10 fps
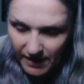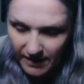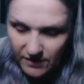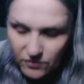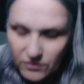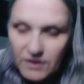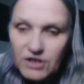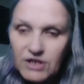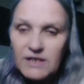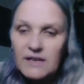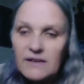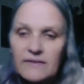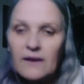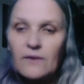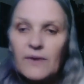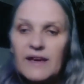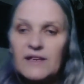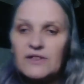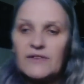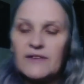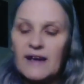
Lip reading: and I know that she's away just